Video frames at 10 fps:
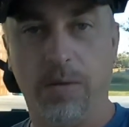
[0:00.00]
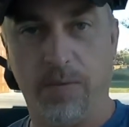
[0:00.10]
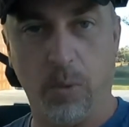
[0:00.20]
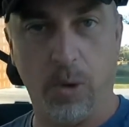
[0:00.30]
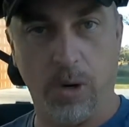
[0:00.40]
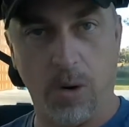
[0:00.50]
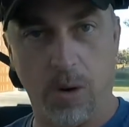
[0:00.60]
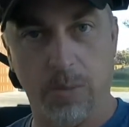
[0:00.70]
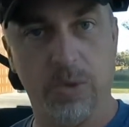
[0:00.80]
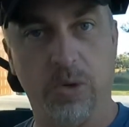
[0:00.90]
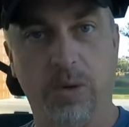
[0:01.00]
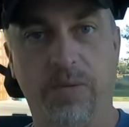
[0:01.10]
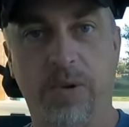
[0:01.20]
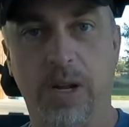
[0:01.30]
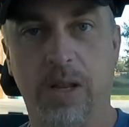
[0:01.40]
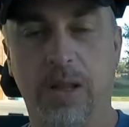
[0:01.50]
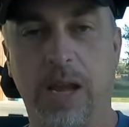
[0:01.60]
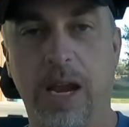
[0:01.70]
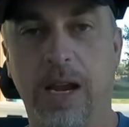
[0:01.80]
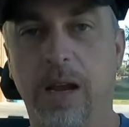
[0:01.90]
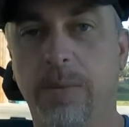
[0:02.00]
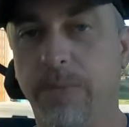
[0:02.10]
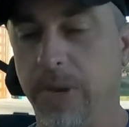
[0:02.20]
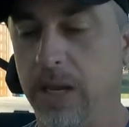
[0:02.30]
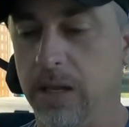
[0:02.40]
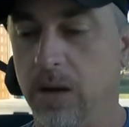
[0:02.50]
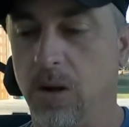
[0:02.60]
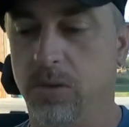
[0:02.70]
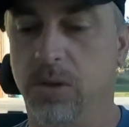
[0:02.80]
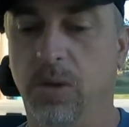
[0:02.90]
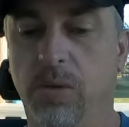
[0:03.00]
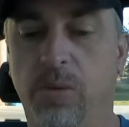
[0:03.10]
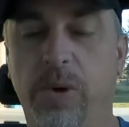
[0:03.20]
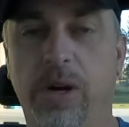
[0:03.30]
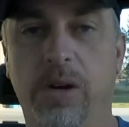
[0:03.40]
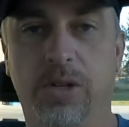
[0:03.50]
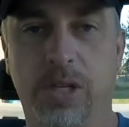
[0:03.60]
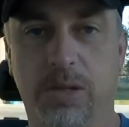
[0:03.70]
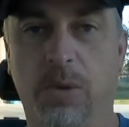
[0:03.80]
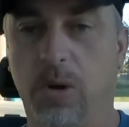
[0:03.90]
forward arms on the front end of the Canam, and then also the rear adjustable